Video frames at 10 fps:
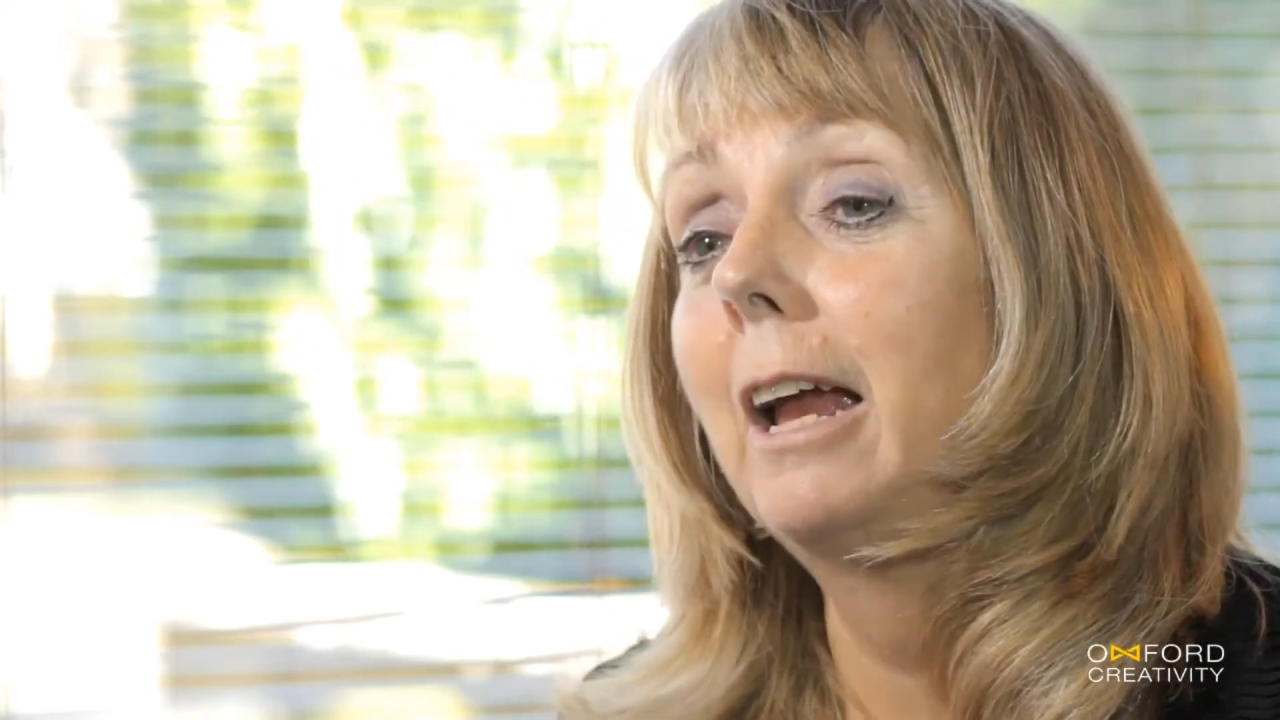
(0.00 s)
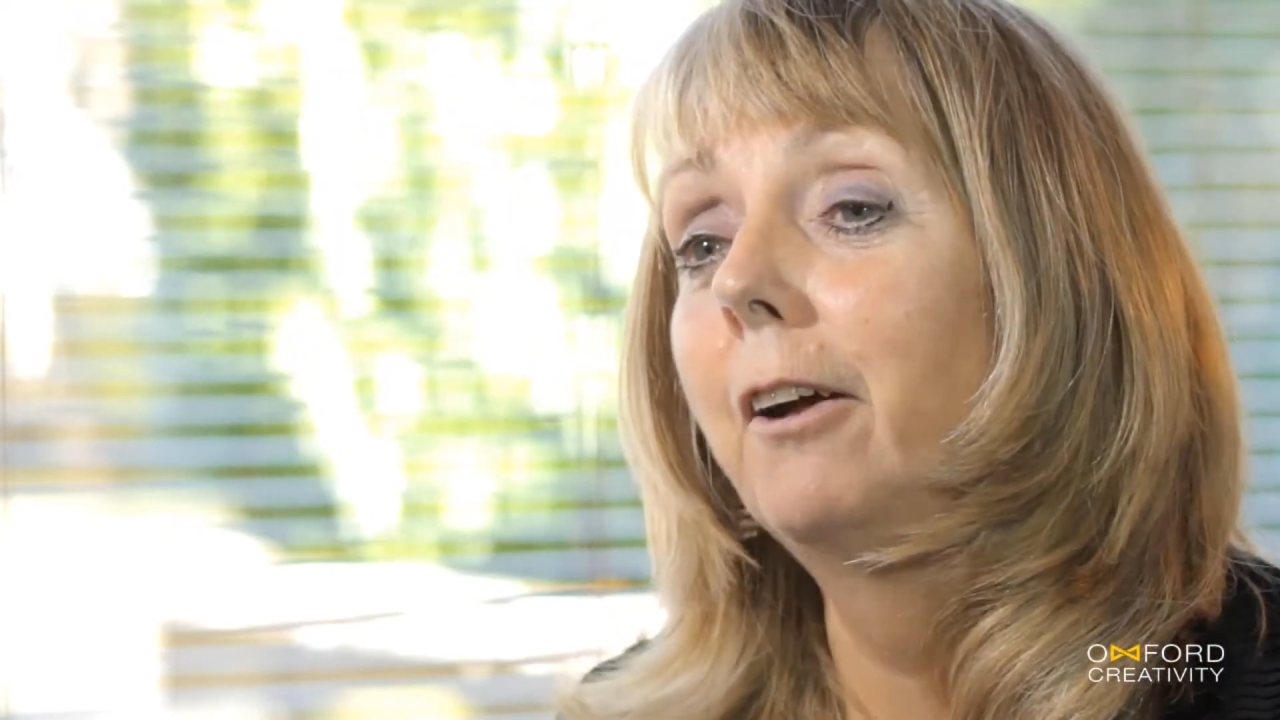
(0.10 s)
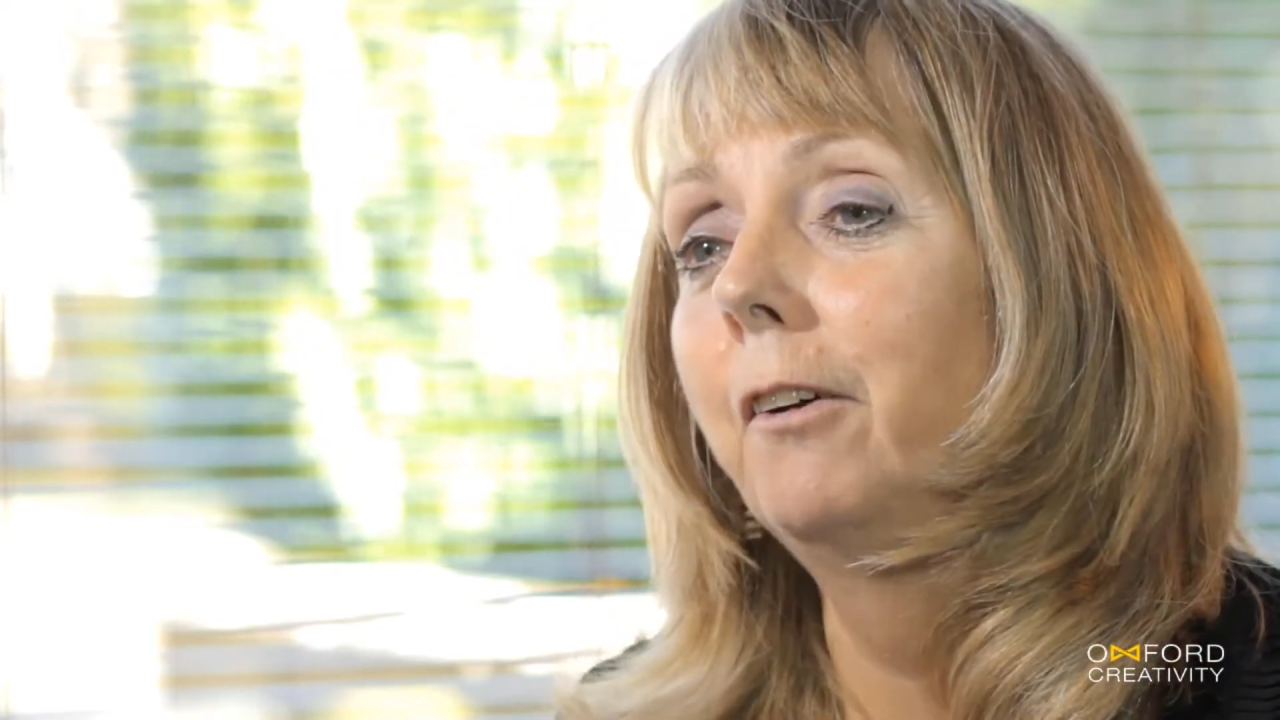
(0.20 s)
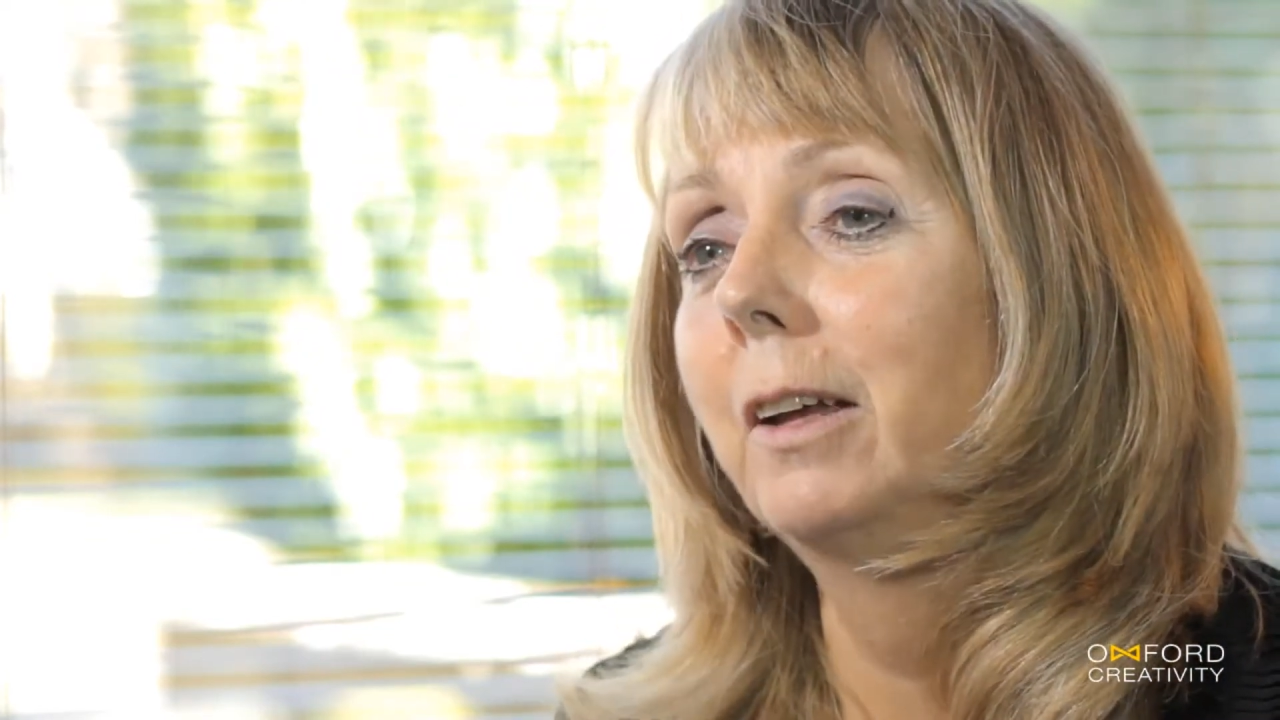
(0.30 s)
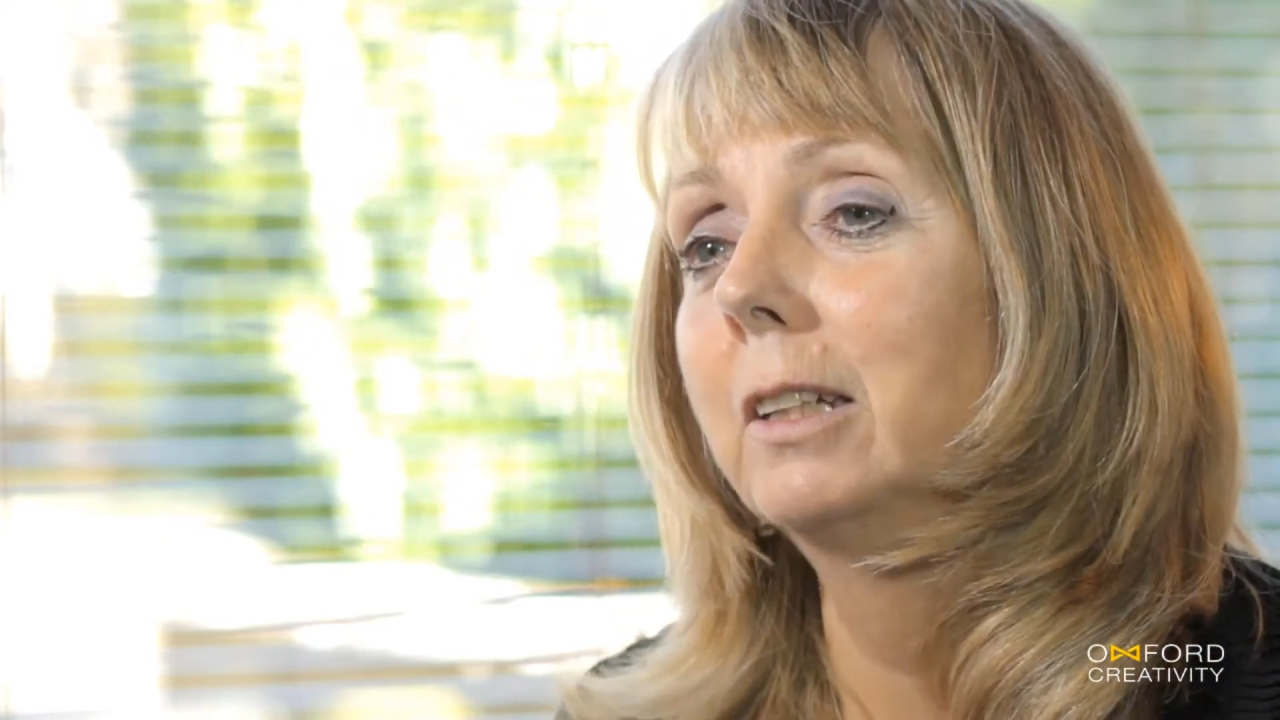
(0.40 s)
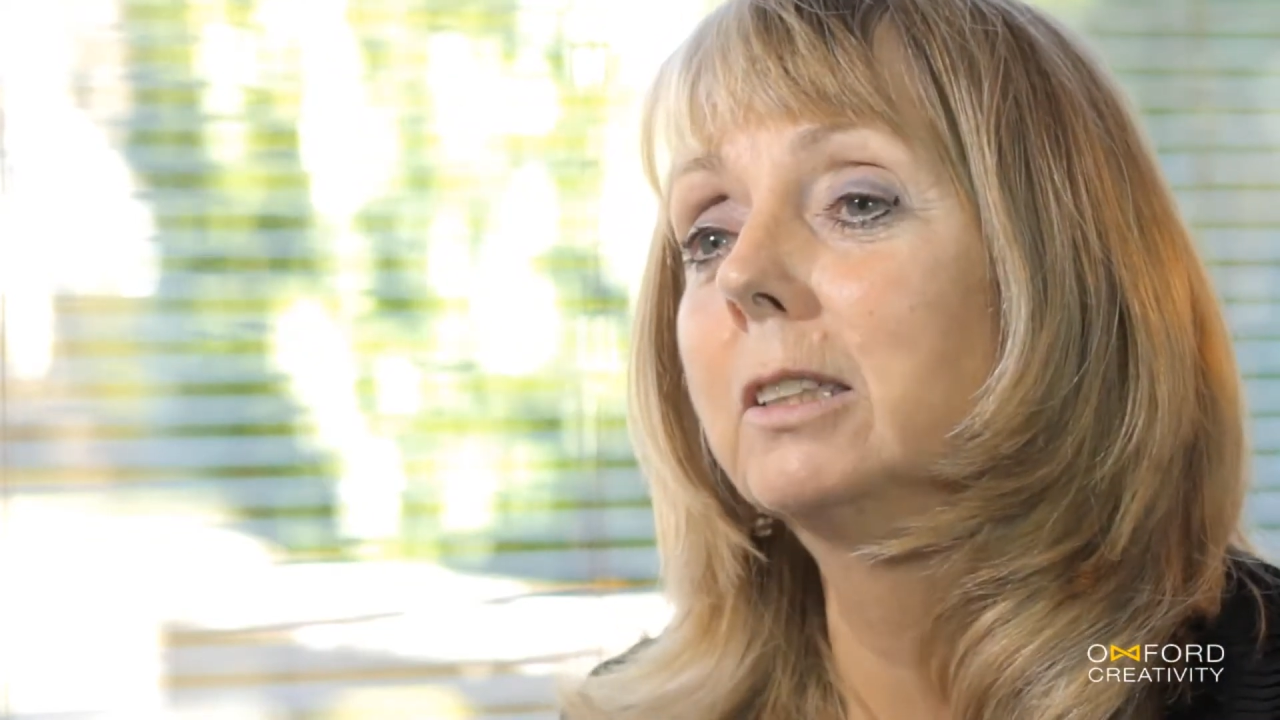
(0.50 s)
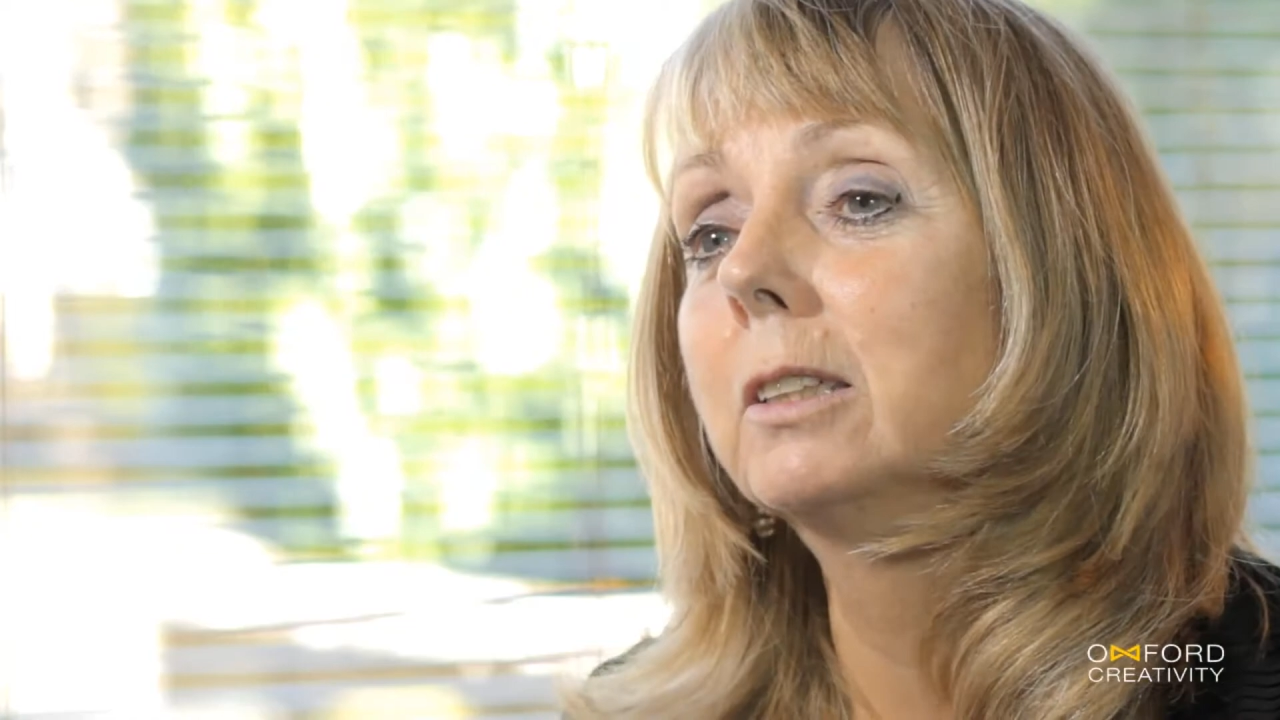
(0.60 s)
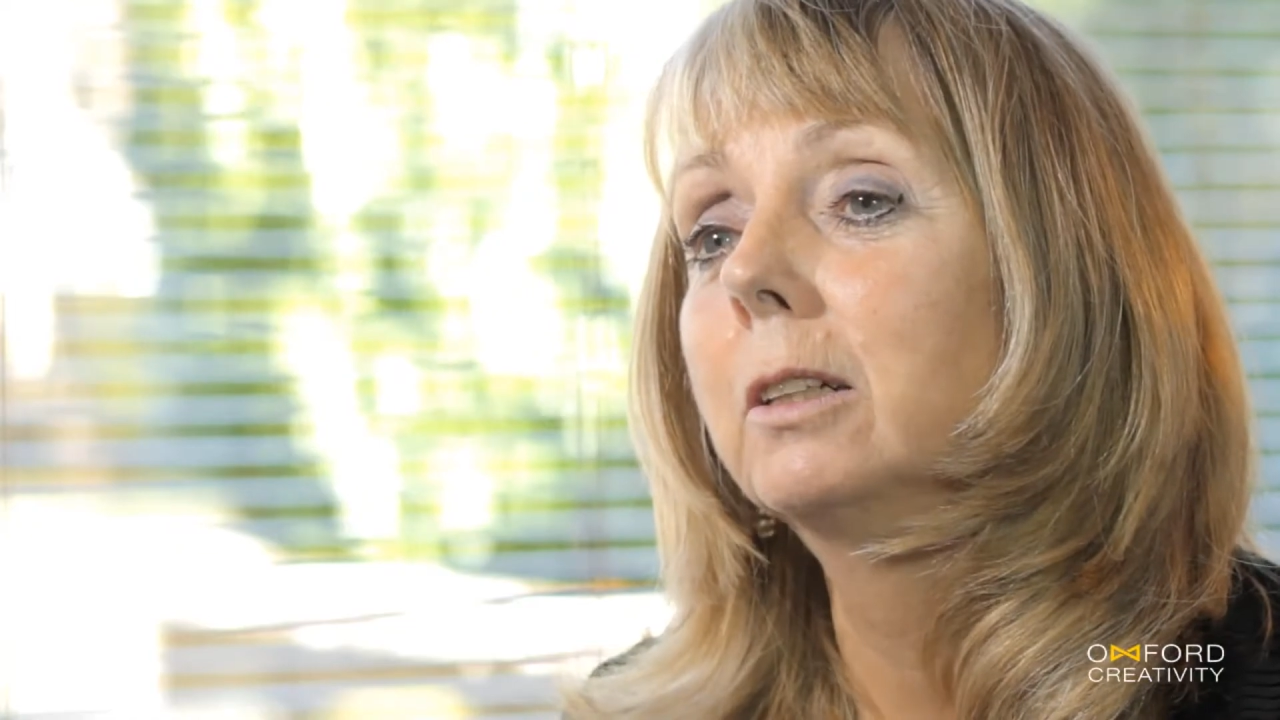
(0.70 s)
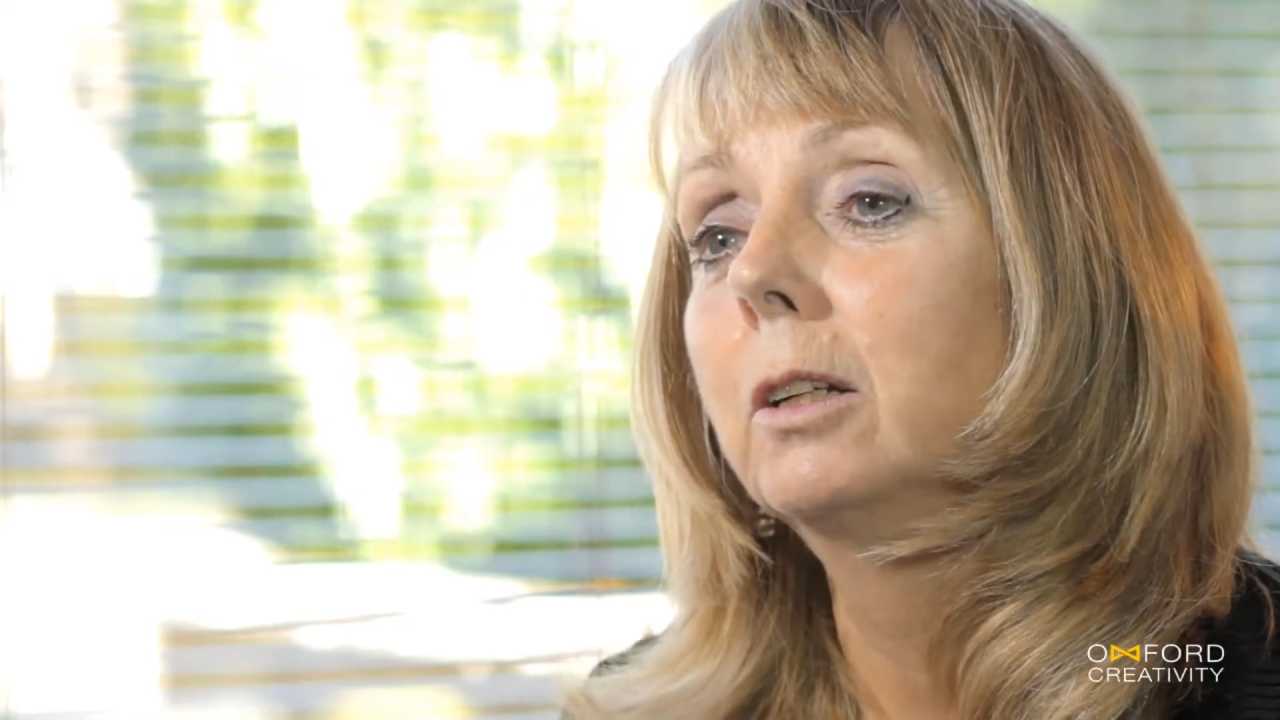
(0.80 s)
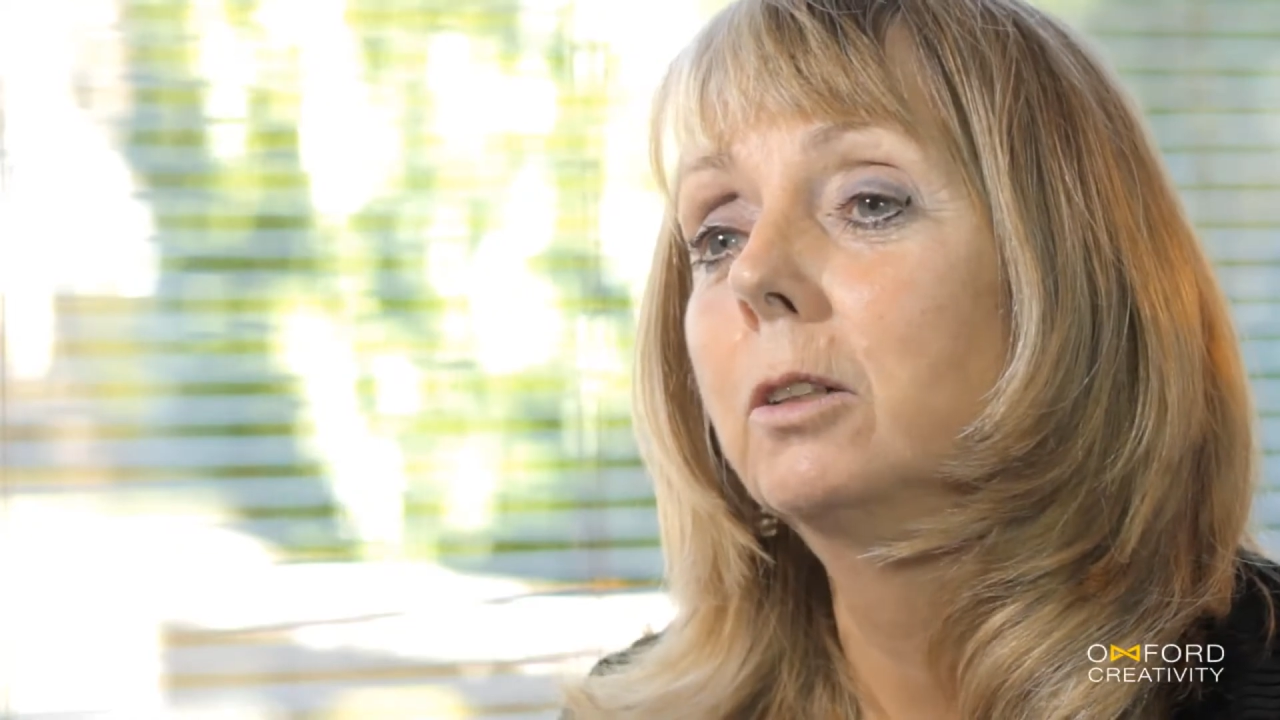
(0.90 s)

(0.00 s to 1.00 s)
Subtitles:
areas